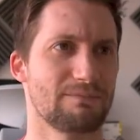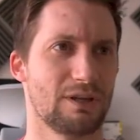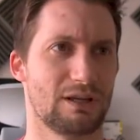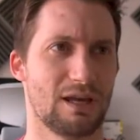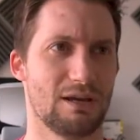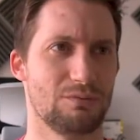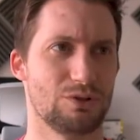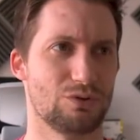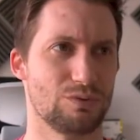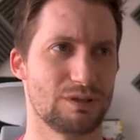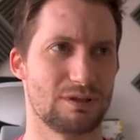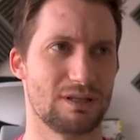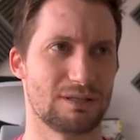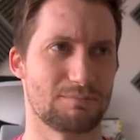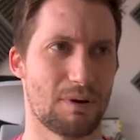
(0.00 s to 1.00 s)
okay, which
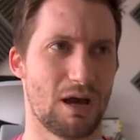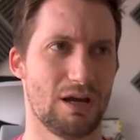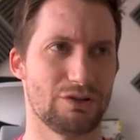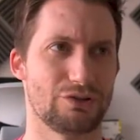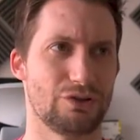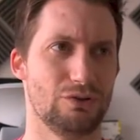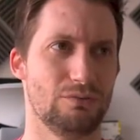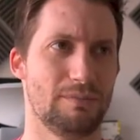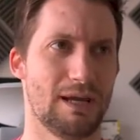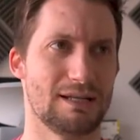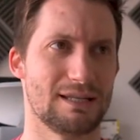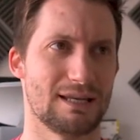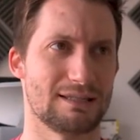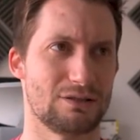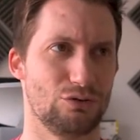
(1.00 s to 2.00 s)
was this part 2, pay
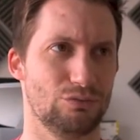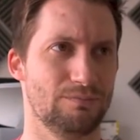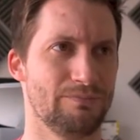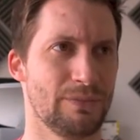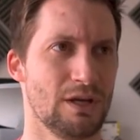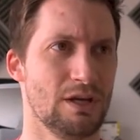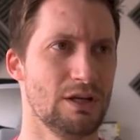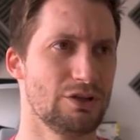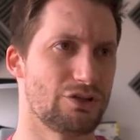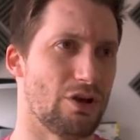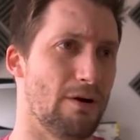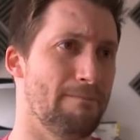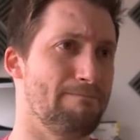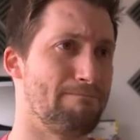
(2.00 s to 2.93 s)
test 2. So